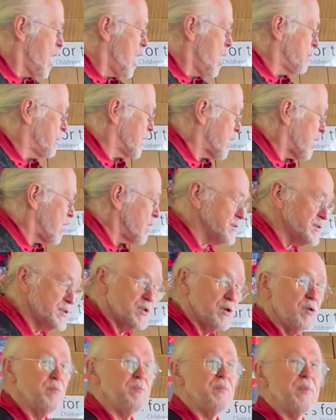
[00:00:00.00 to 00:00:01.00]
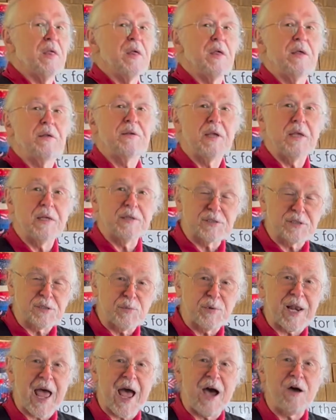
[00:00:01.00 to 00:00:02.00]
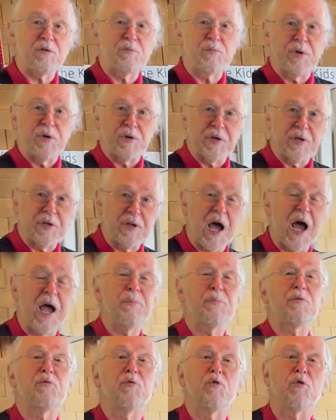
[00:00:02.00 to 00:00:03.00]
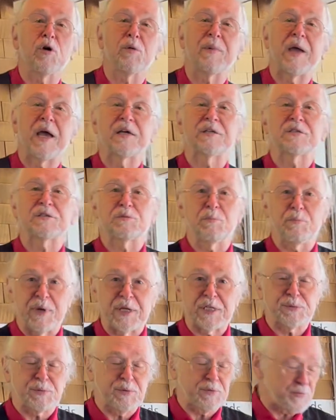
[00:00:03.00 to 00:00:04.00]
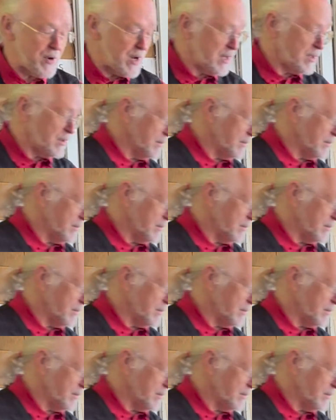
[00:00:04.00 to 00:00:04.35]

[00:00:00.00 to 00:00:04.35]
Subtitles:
But also, in somewhat outer period, I perform as Benjamin Franklin.